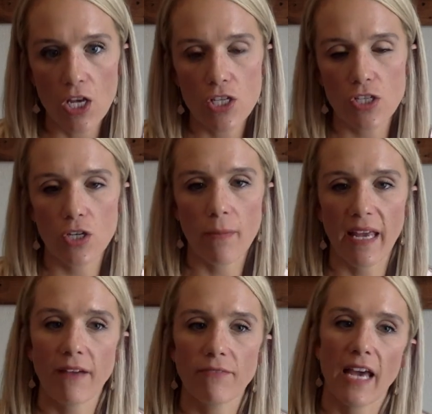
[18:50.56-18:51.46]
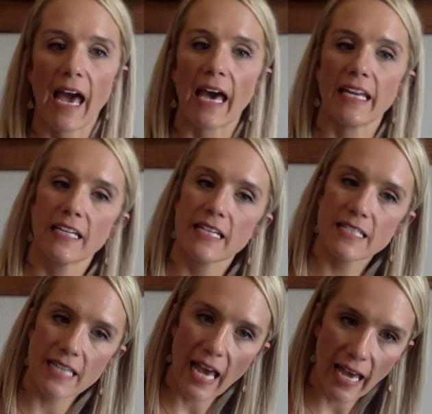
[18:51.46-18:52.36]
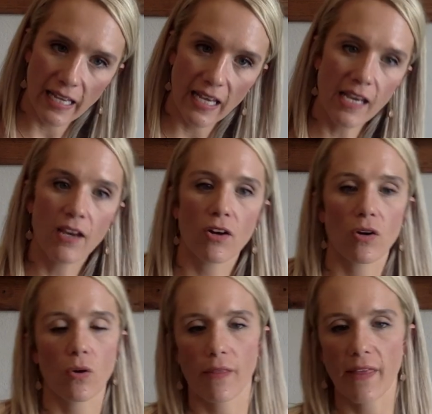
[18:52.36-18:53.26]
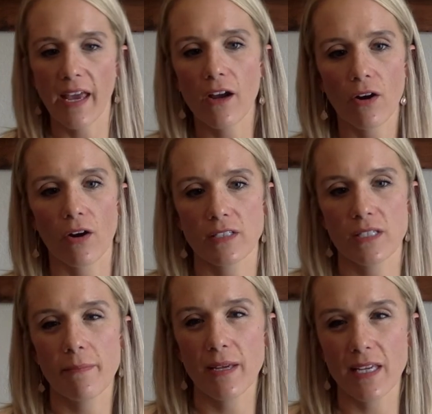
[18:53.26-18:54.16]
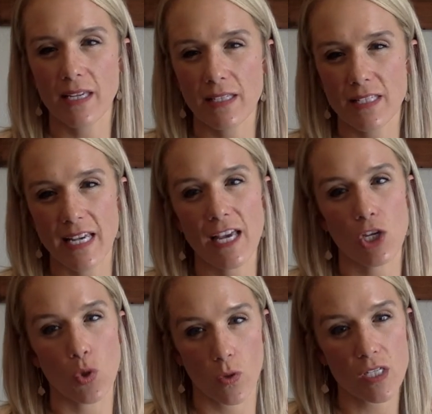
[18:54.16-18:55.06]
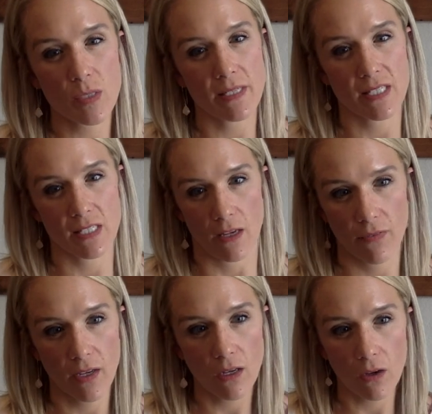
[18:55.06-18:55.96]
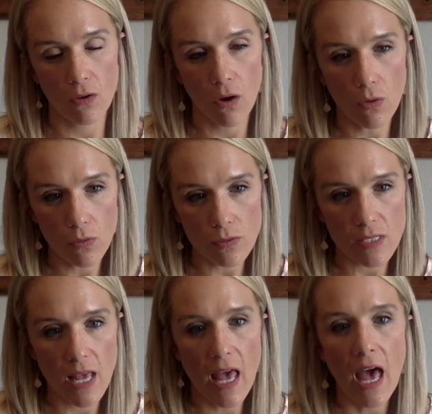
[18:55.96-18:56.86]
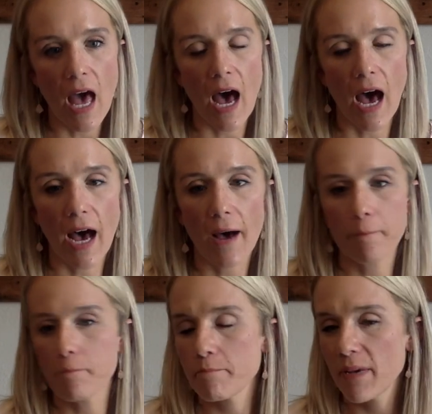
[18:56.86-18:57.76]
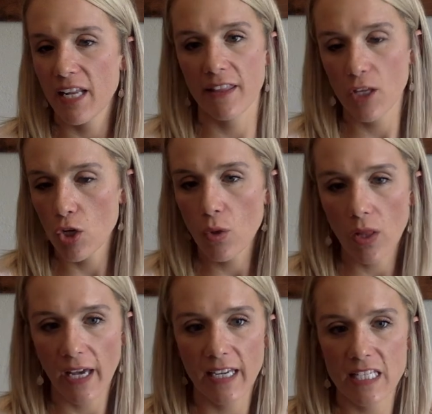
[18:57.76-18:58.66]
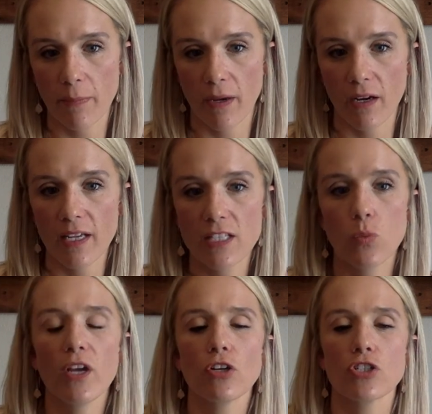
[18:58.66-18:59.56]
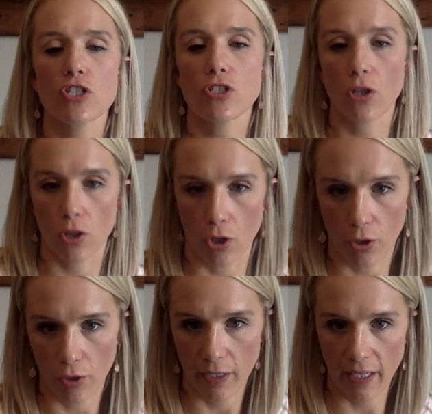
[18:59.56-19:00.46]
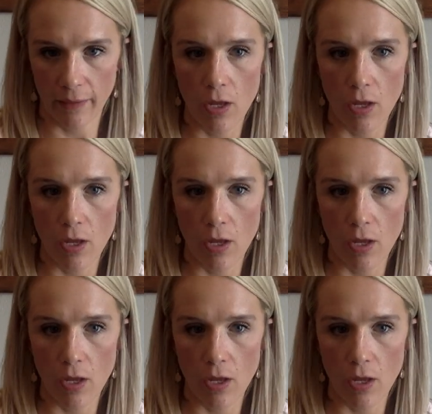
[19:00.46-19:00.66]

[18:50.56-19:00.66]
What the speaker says: So you may have to add in a snack here or there to hit your specific goals. But in the new client experience, we are just learning.